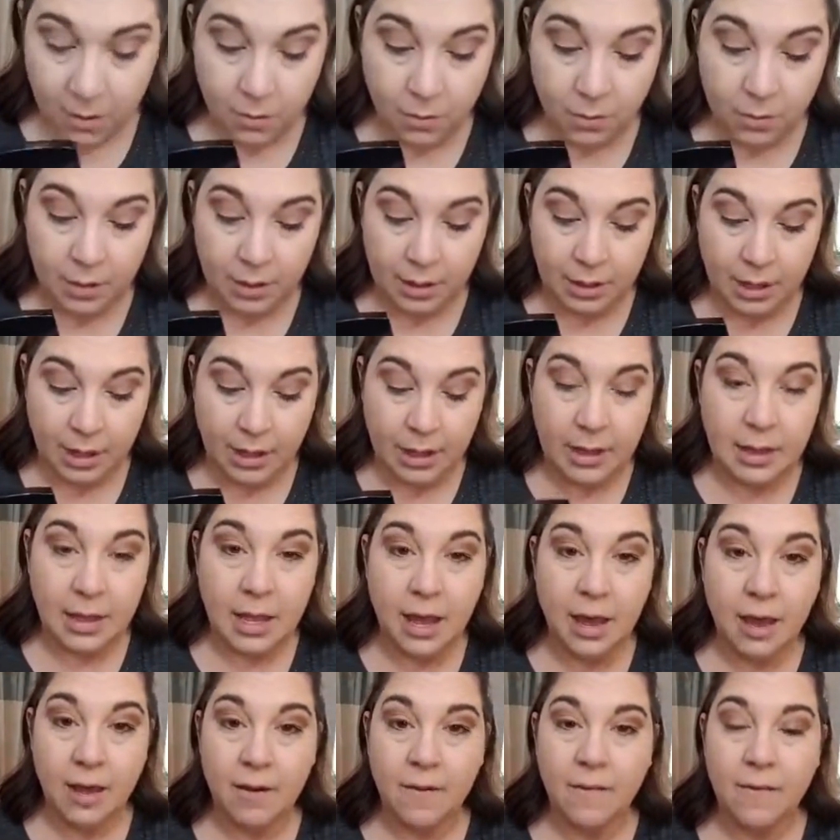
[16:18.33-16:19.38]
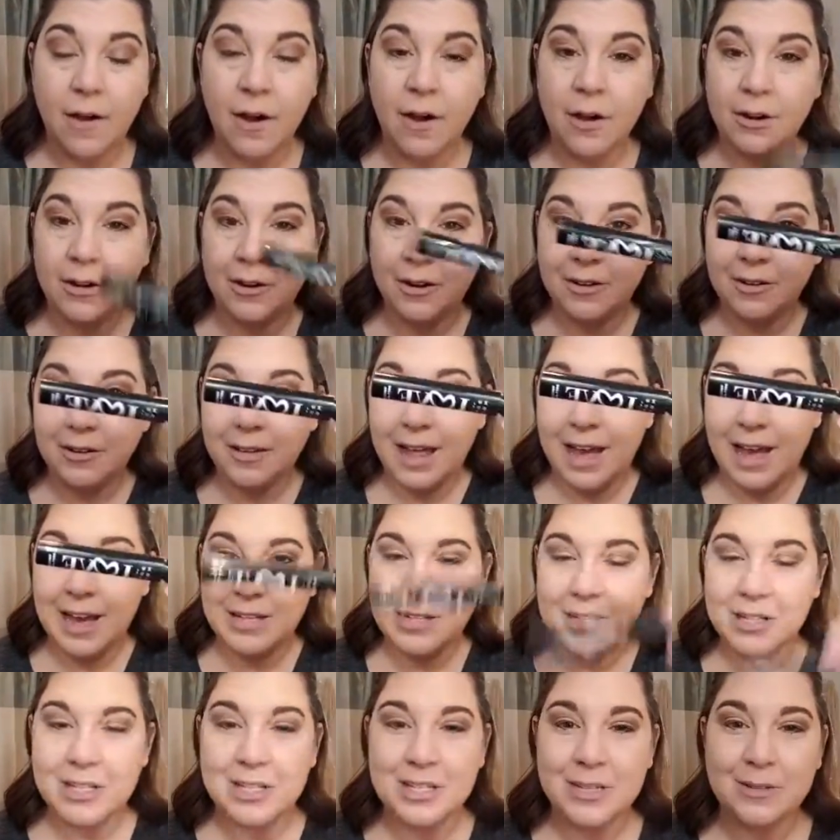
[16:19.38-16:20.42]
We're going to love on our
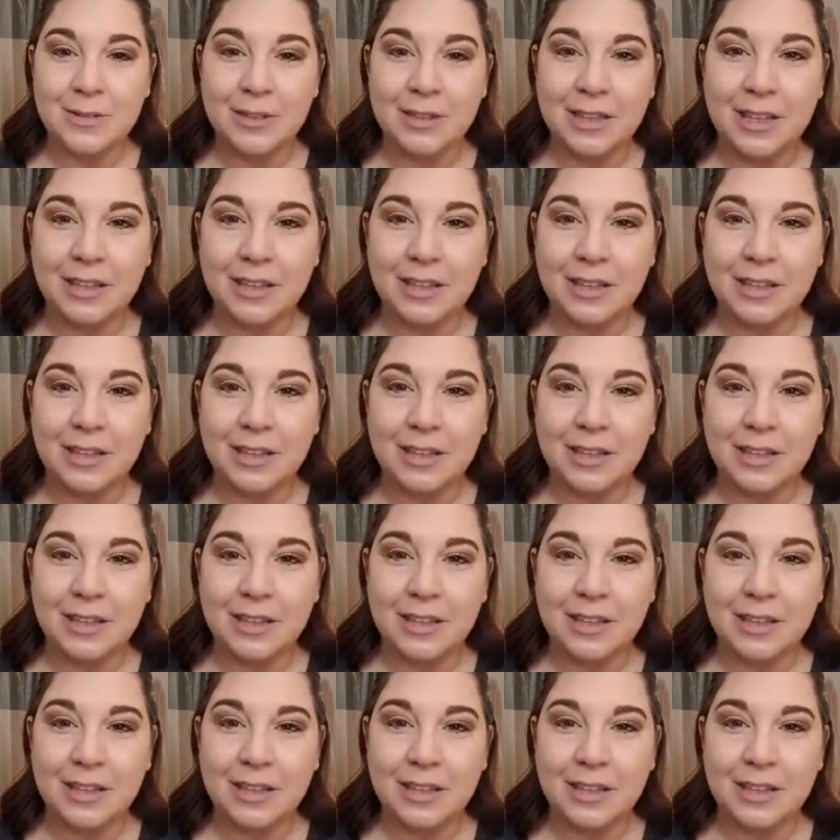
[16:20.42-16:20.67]
lashes with